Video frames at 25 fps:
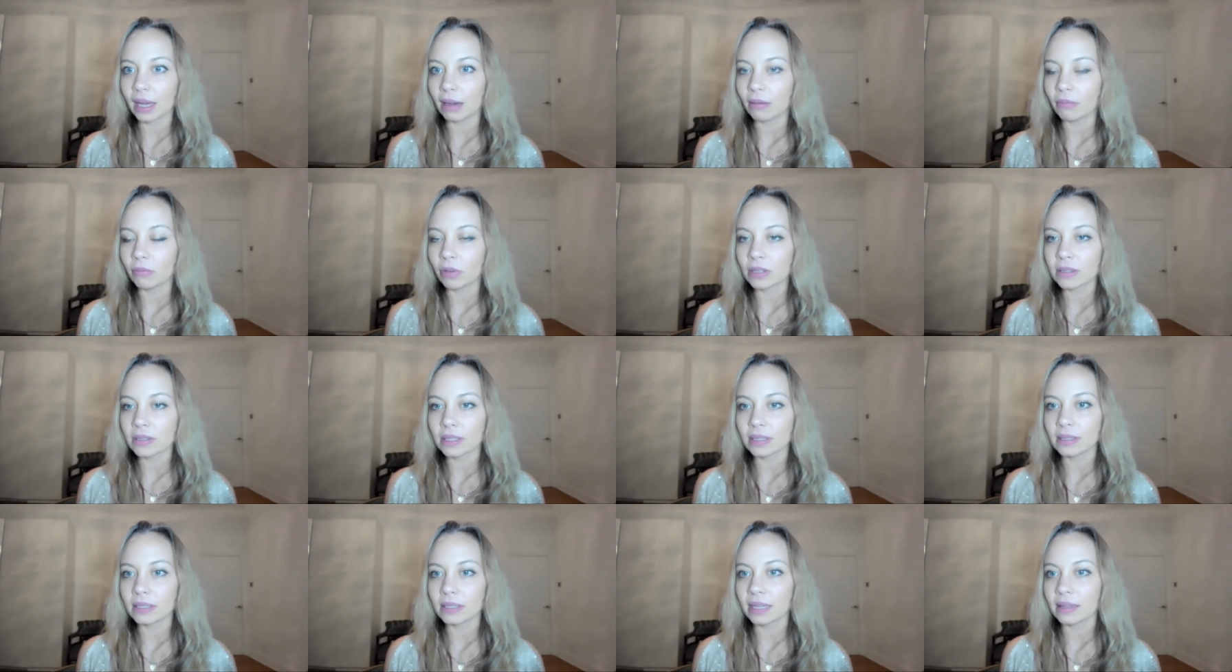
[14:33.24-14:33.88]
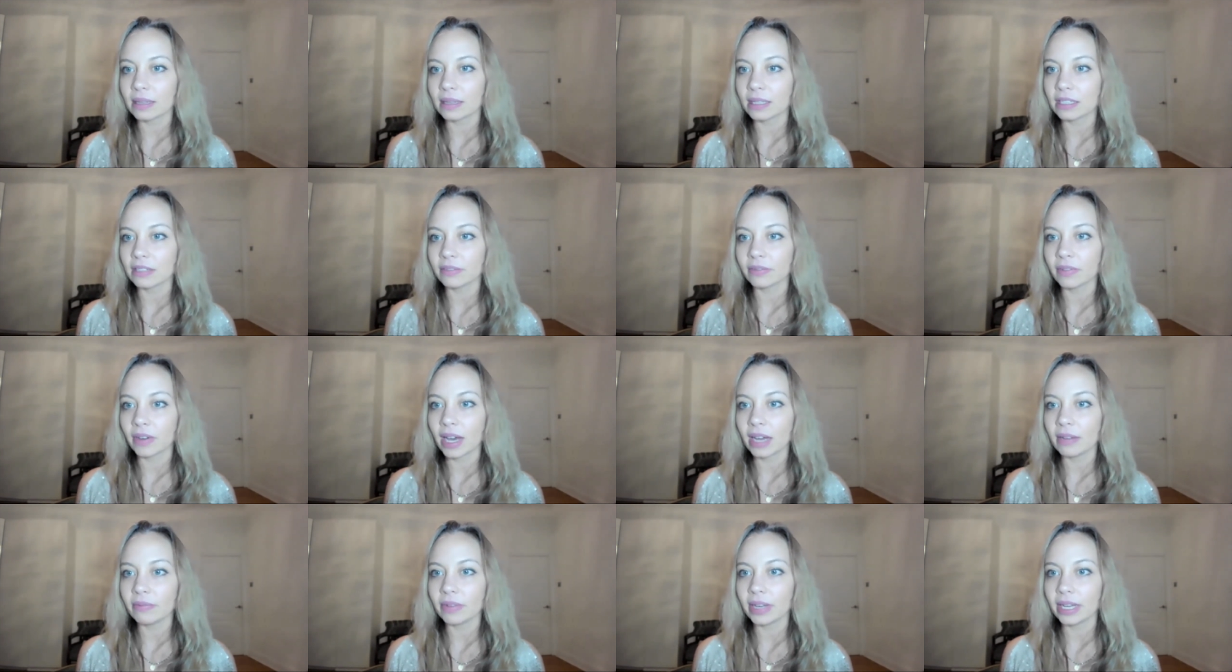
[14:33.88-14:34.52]
Rosalind's saying the
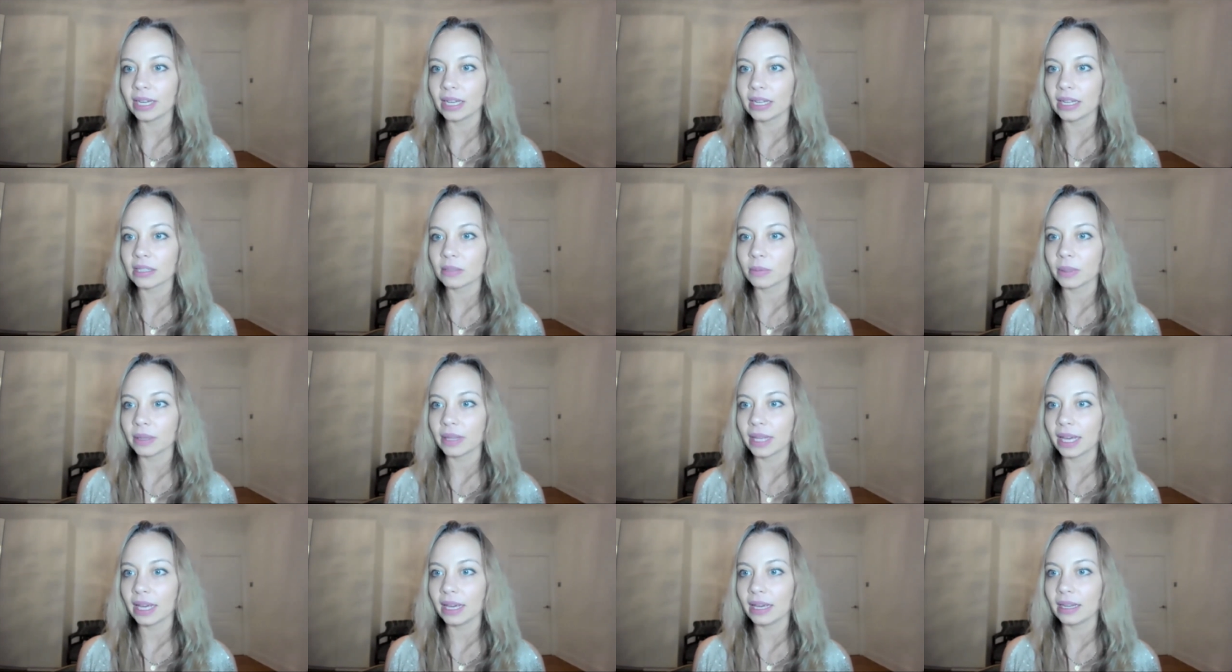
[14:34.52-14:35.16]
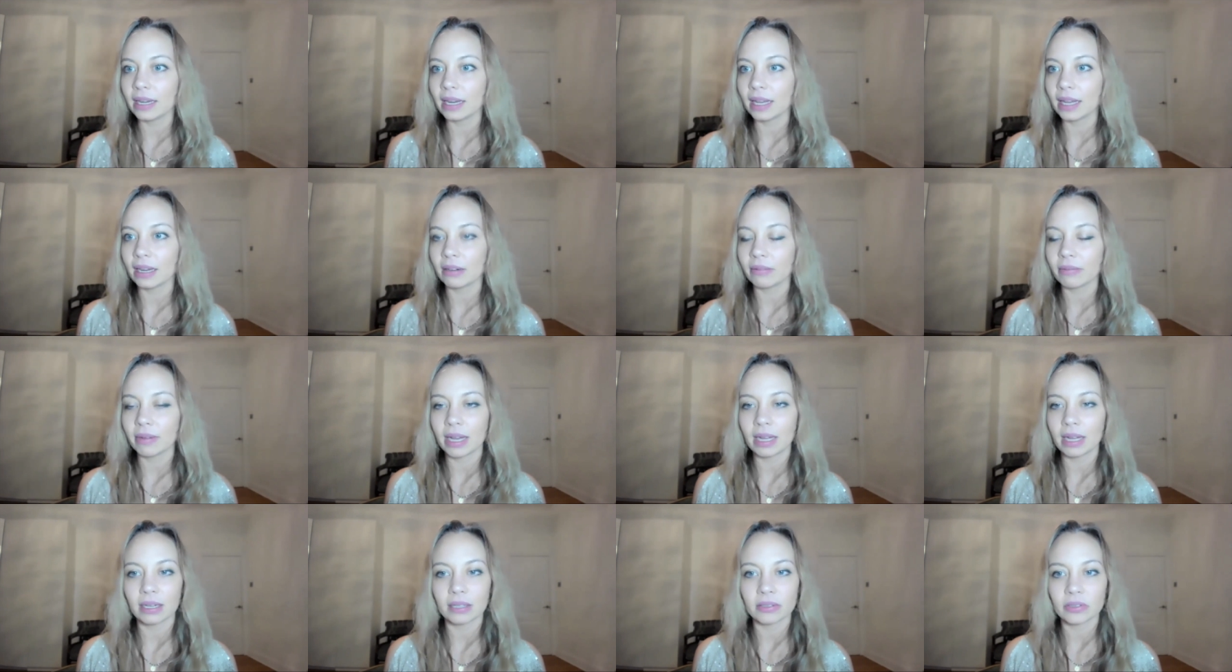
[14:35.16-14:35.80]
divine radiates within and
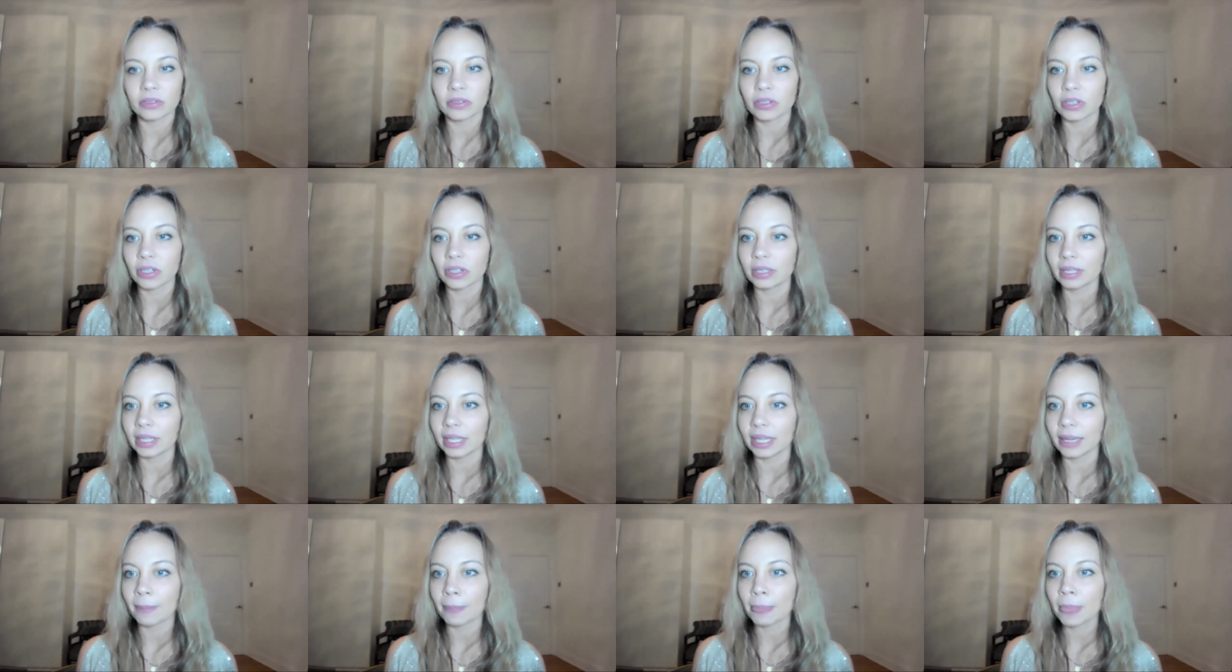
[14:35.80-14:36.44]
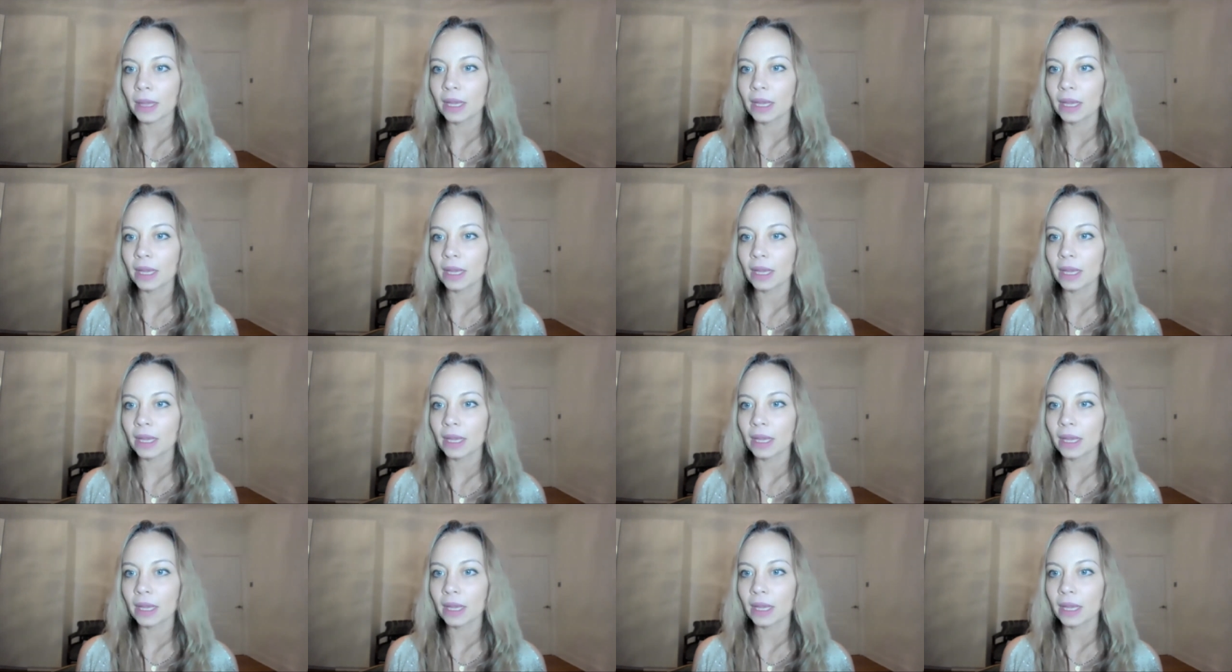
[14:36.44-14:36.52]
around us, totally.